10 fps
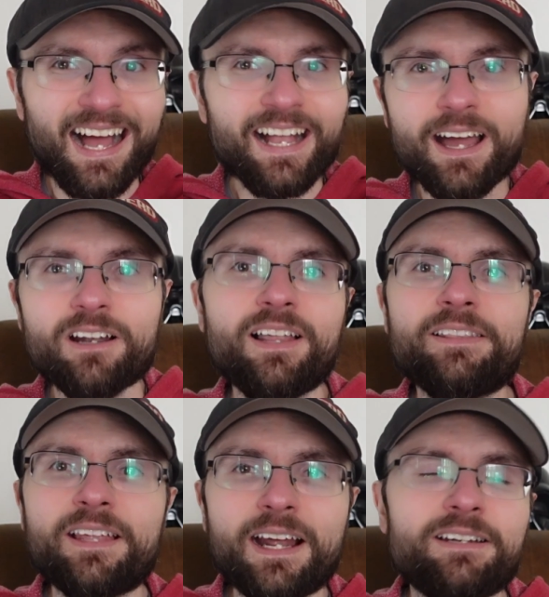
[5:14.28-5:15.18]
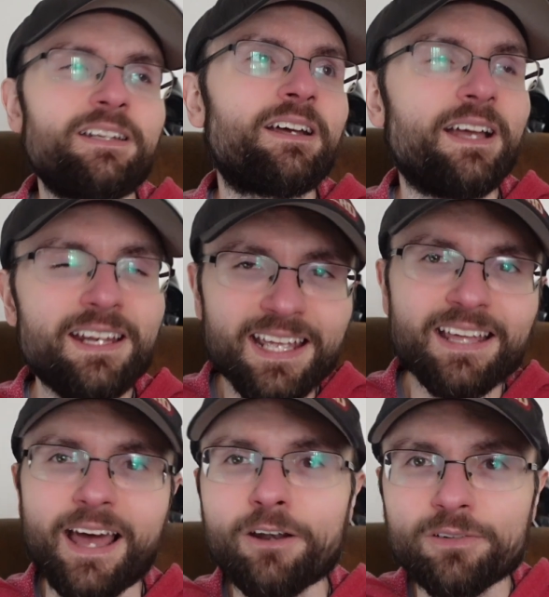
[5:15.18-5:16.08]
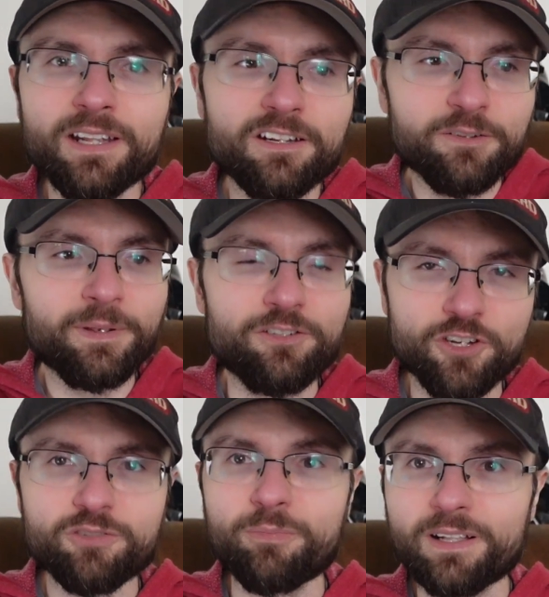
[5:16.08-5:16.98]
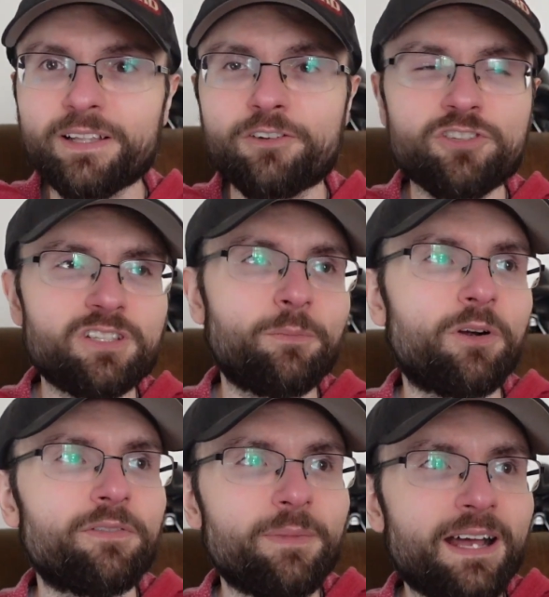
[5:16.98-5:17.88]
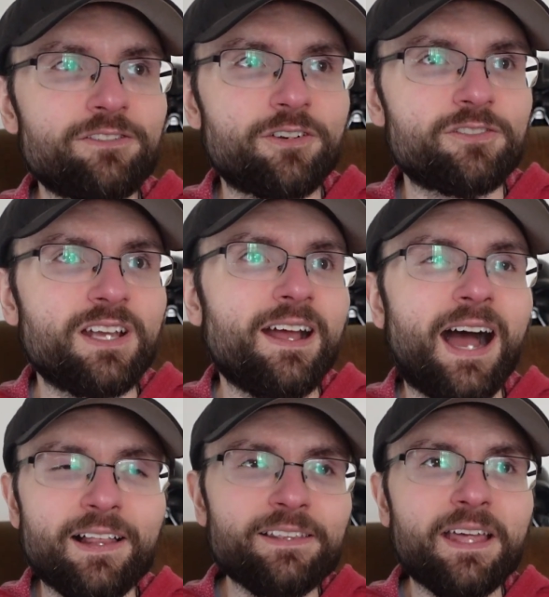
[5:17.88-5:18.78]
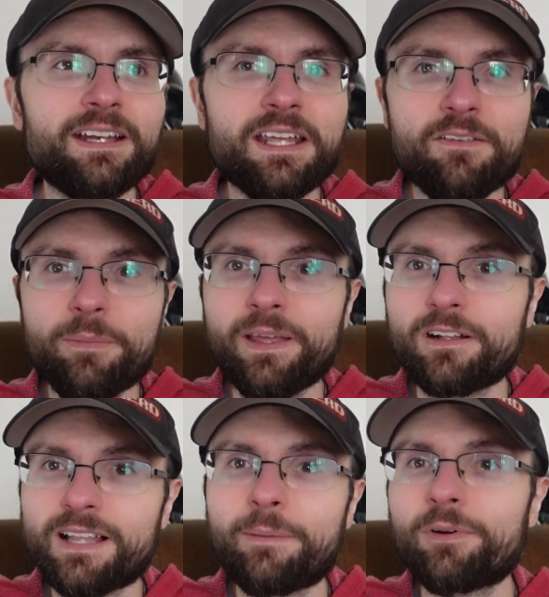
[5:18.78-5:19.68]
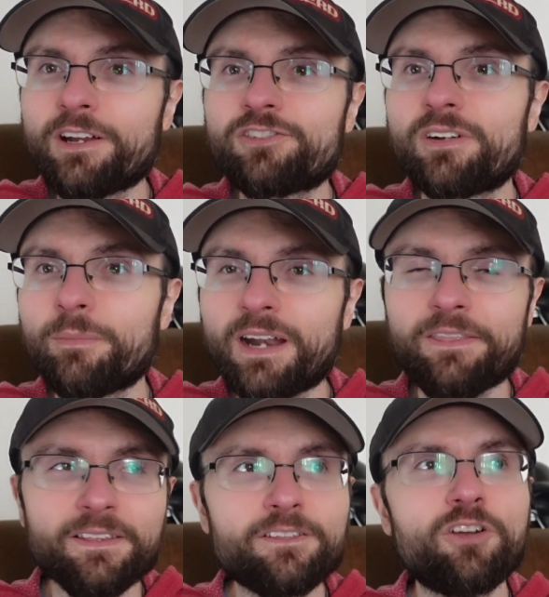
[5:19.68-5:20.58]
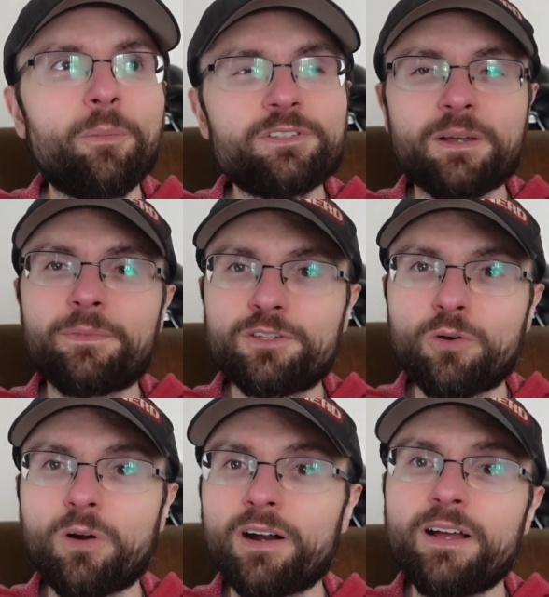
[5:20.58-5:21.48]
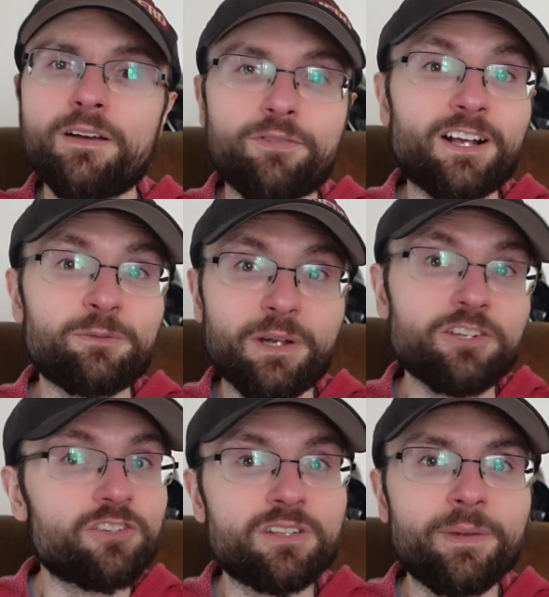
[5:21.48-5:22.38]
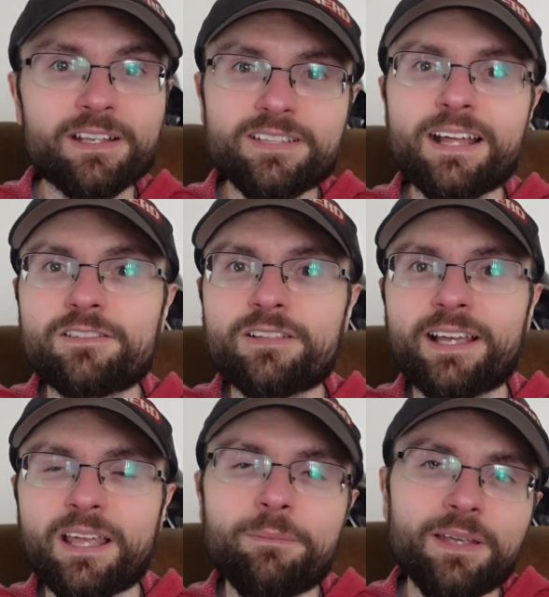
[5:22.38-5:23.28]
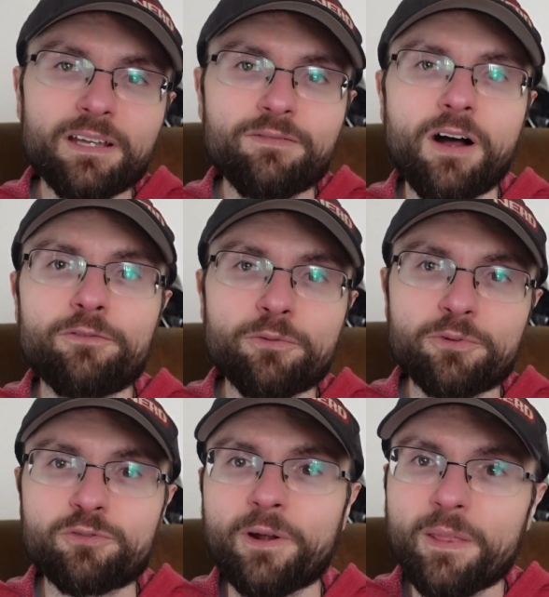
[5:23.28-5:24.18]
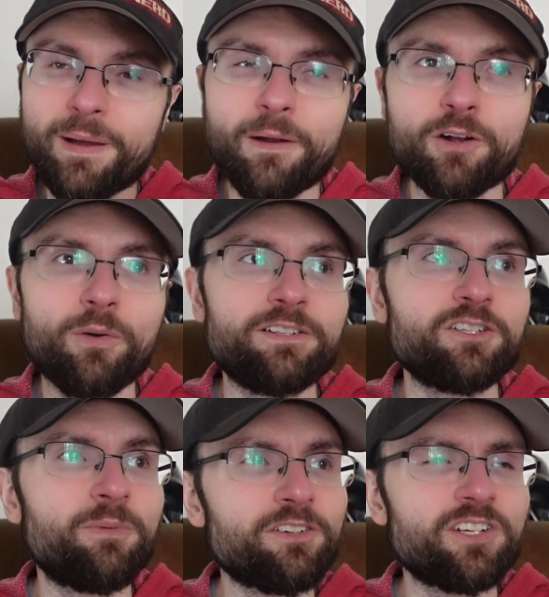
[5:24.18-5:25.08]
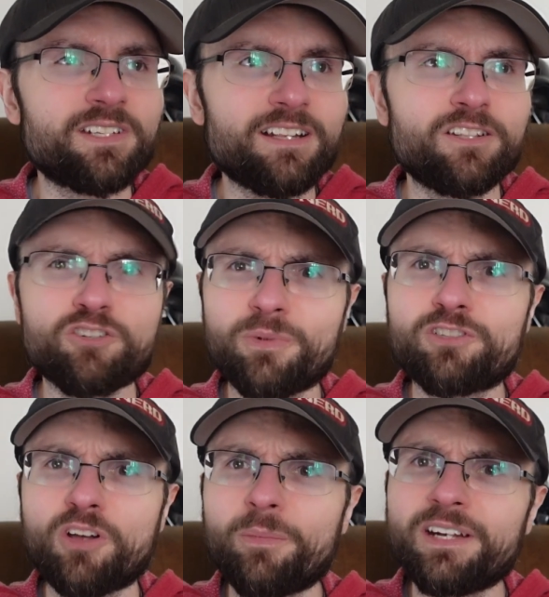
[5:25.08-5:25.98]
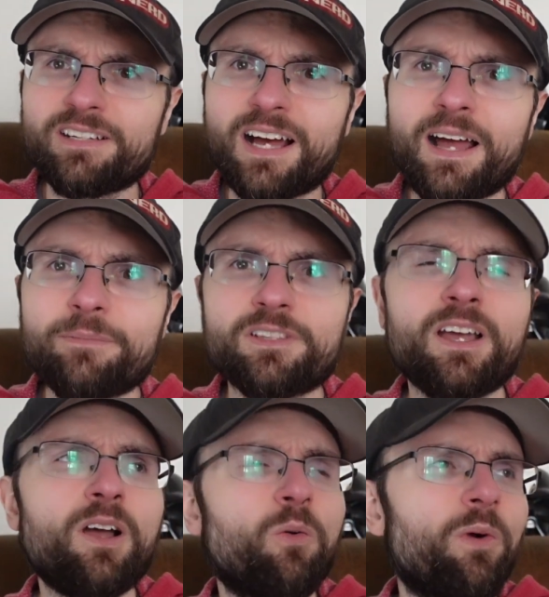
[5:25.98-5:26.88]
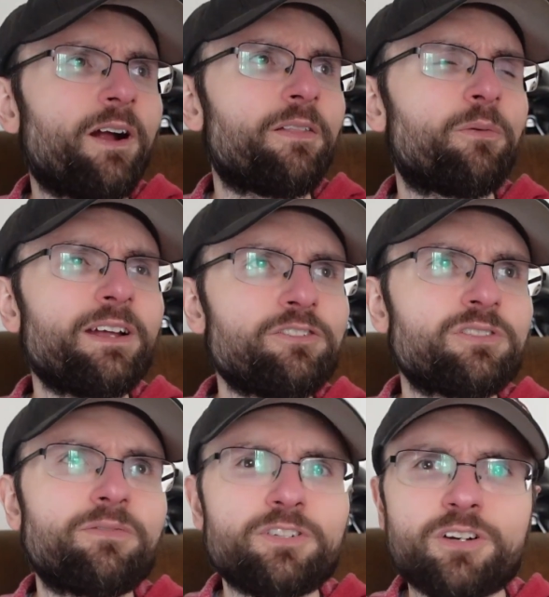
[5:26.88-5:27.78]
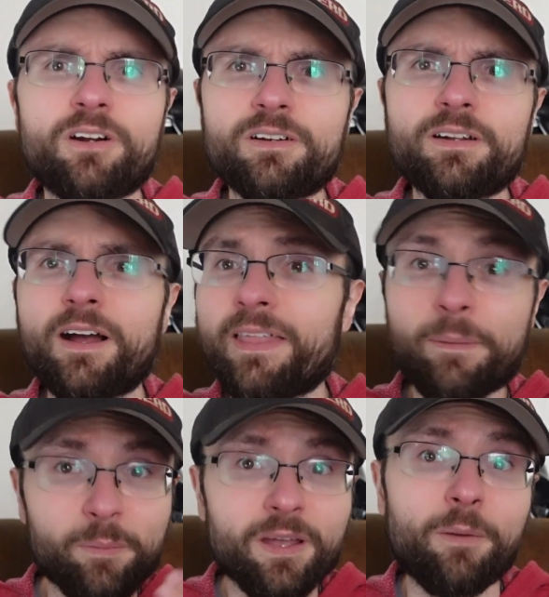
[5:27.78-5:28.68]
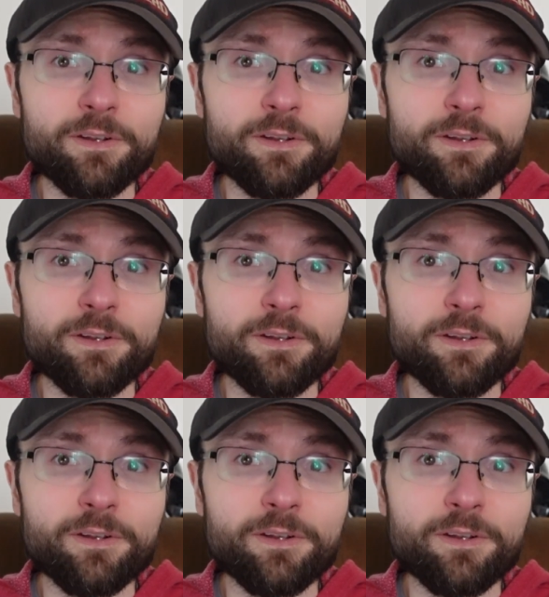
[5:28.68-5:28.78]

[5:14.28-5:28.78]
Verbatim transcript: I kind of like that idea, and again, I don't need it to be just Billy or just the Morphin Masters. I like the idea of it being a collaboration, but I think this opens up the door for explanations that make sense, like him being involved with restoring the Power Coins, especially since there's been so many times where the Rangers have returned, the MMPR